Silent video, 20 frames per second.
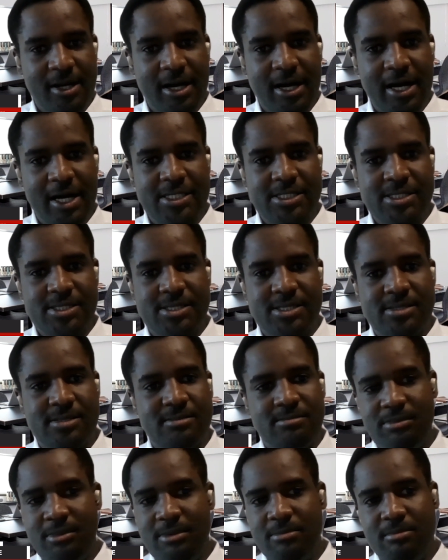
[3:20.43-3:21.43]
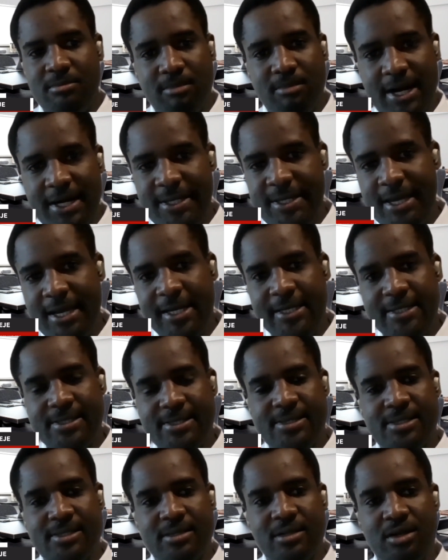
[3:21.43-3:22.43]
As Mahdi
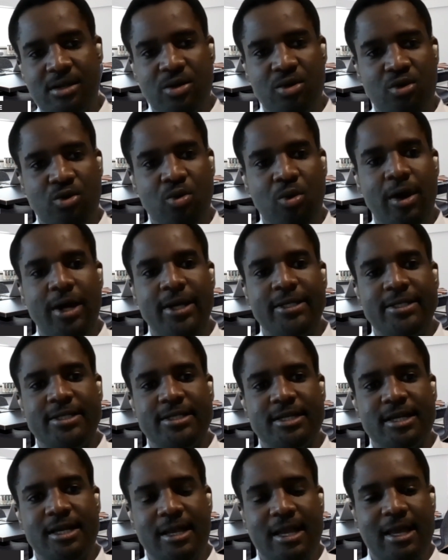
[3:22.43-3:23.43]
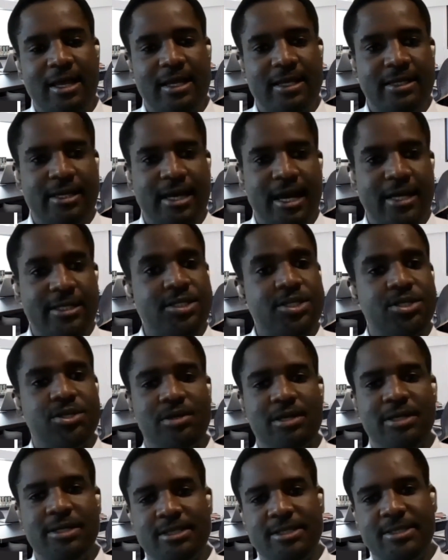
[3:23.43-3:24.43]
has quite clearly
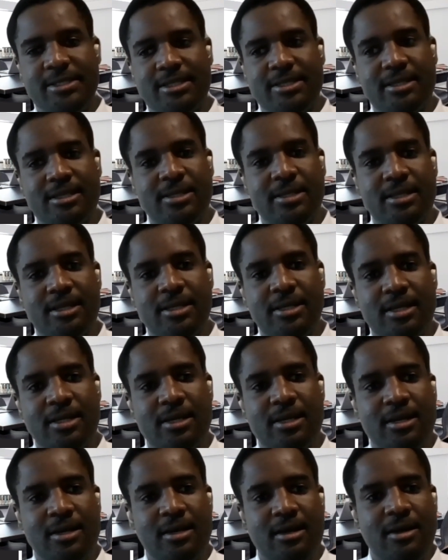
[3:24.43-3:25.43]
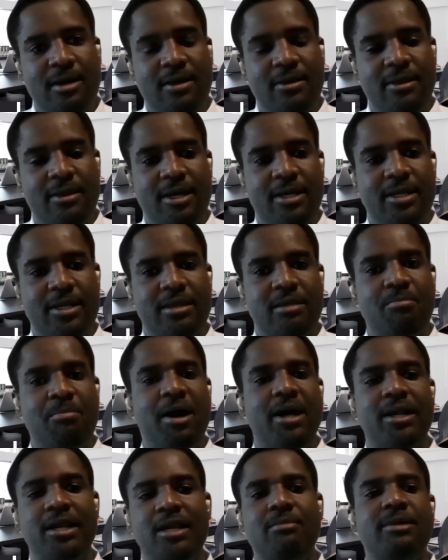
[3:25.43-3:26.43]
articulated, that the
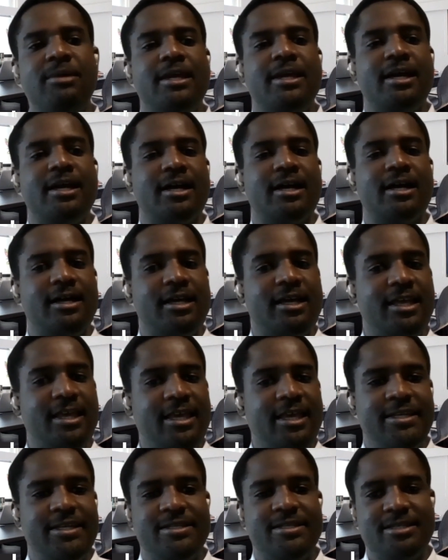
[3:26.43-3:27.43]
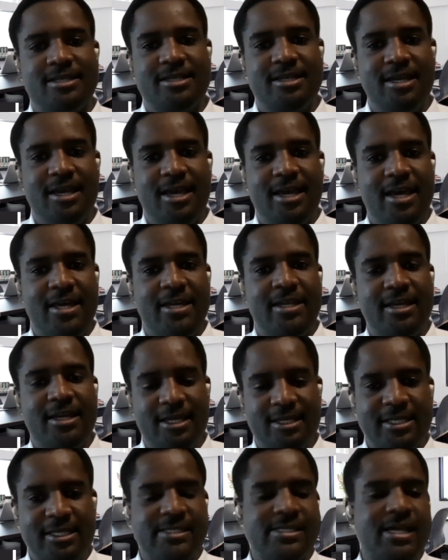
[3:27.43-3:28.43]
pandemic hit and
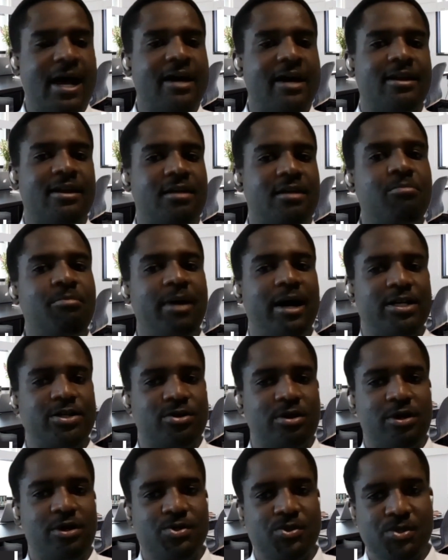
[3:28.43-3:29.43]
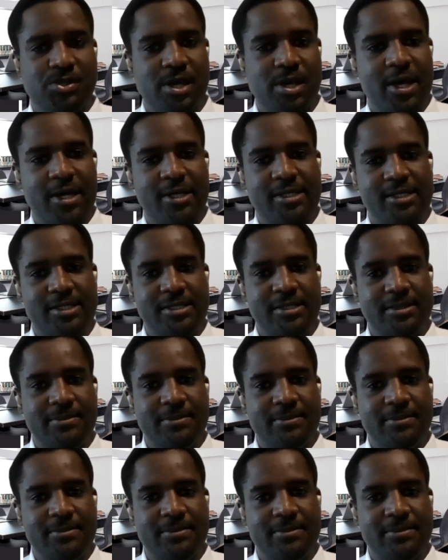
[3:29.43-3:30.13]
it has had an impact on our society.